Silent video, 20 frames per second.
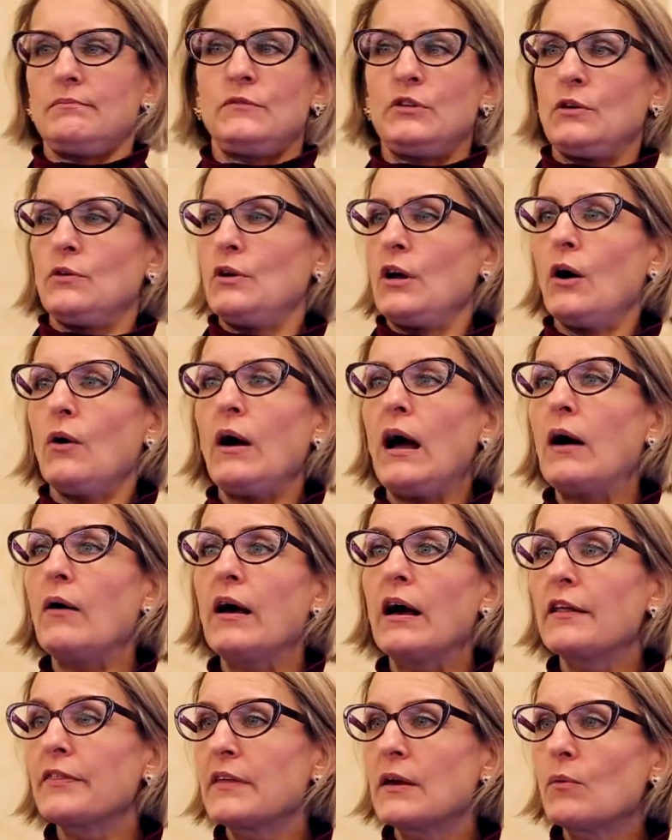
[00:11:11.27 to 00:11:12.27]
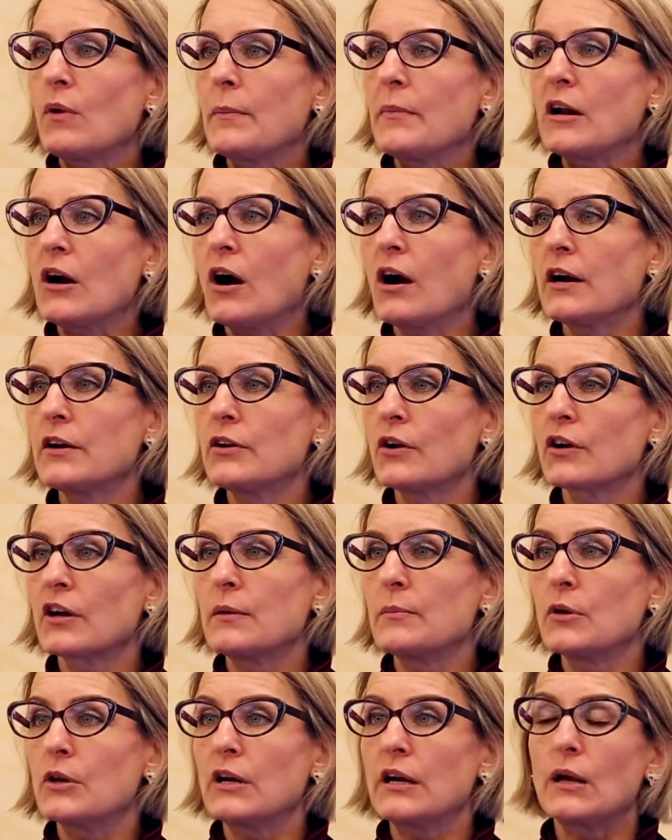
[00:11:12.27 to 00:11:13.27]
Do you know how healthy women are in your
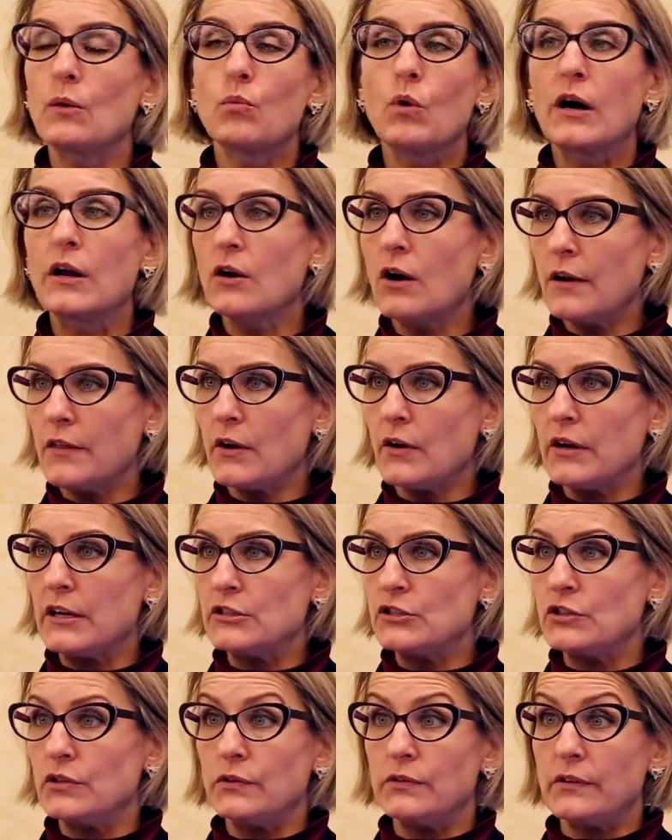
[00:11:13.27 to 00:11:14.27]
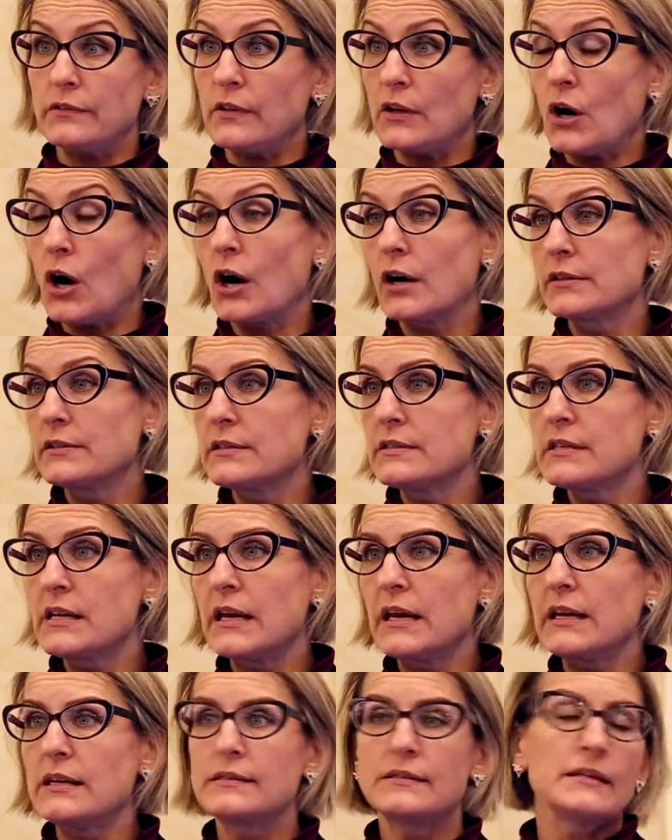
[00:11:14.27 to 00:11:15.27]
community? What are their issues? Is it heart
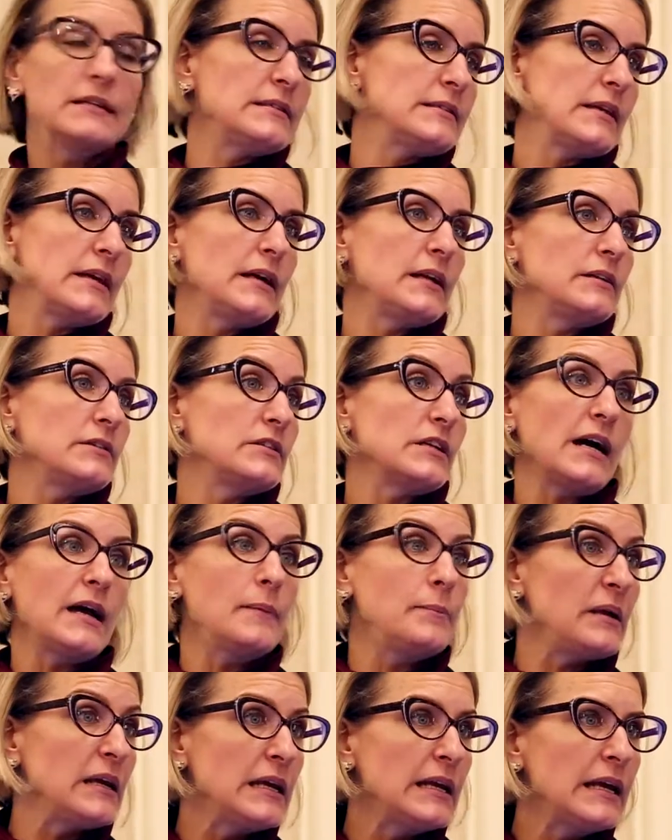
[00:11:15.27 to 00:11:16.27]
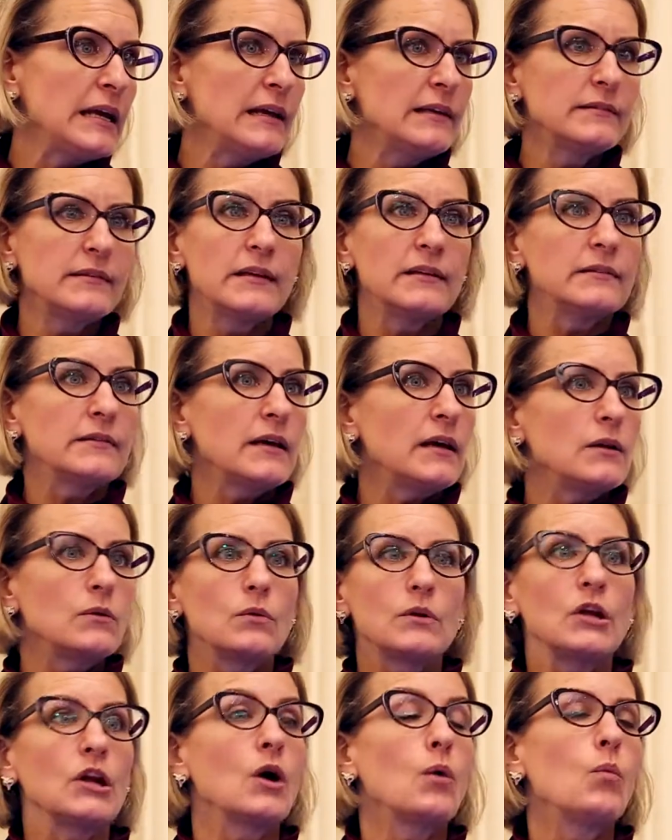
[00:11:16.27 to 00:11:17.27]
disease? Is it diabetes? Is
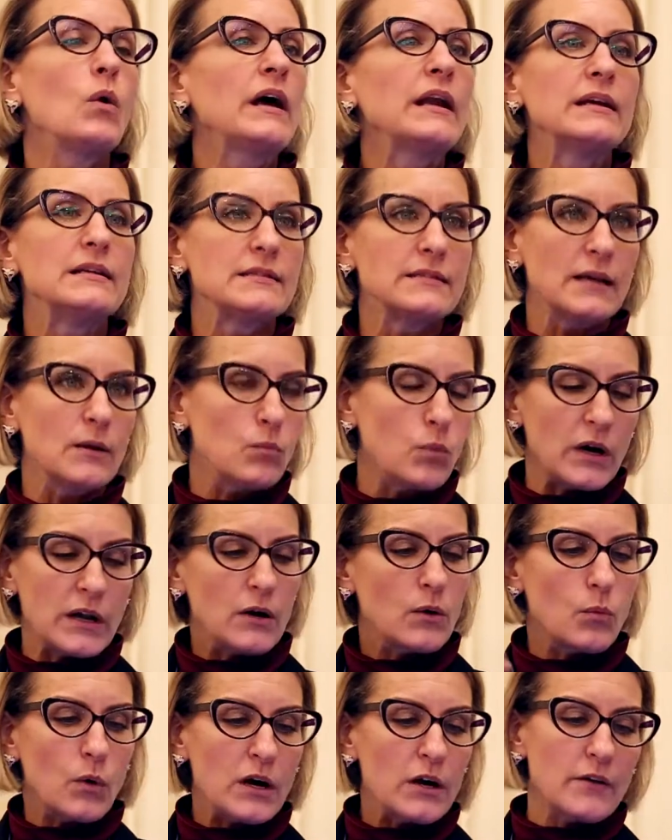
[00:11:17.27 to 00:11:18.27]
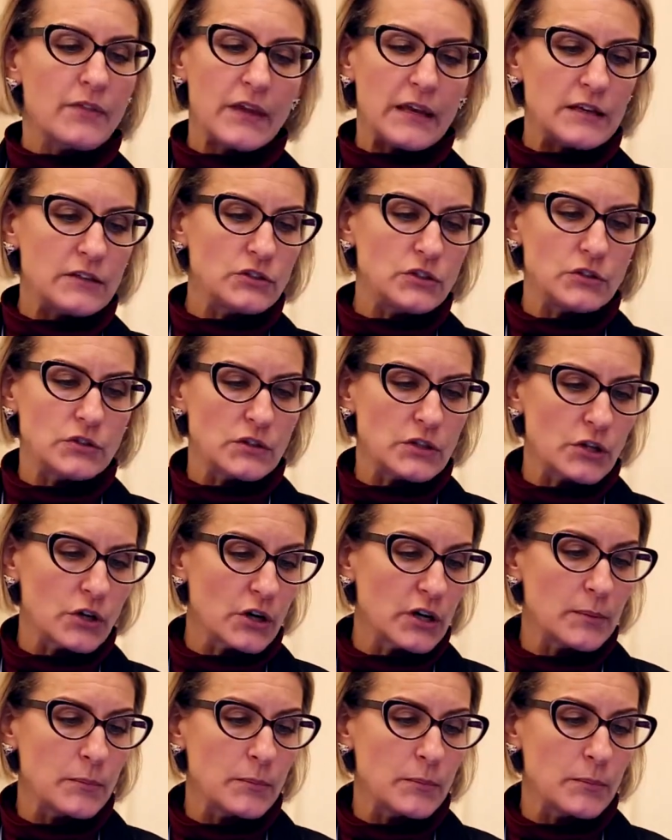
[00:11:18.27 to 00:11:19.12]
it, you know, what is it? What are the issues in your